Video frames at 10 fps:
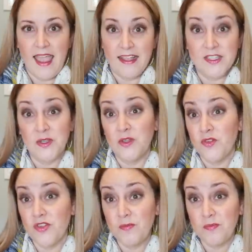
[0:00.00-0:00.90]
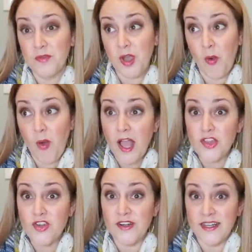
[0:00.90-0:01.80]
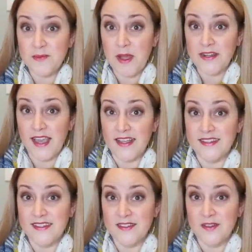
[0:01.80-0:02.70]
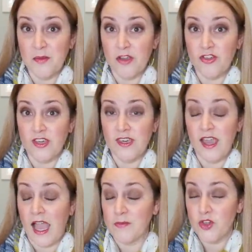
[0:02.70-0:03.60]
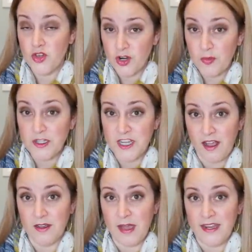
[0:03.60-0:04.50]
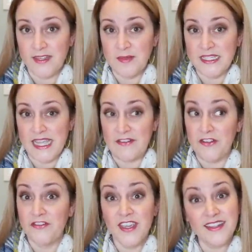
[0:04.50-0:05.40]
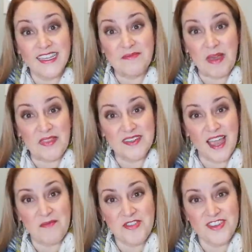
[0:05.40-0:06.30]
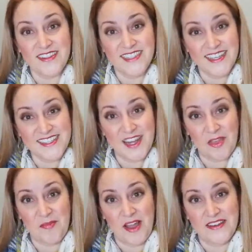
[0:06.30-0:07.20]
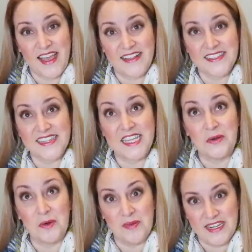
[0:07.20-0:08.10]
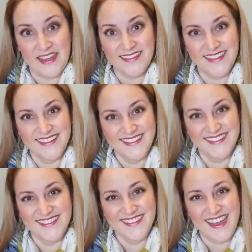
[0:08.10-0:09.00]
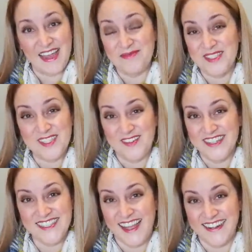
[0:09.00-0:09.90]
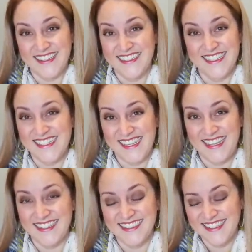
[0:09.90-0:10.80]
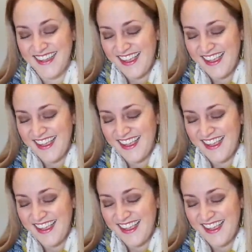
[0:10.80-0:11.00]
And so you should go watch her next podcast where I'm sure will talk about it, because I have a feeling by the time she does another podcast, it will be done. I'm so excited to see it.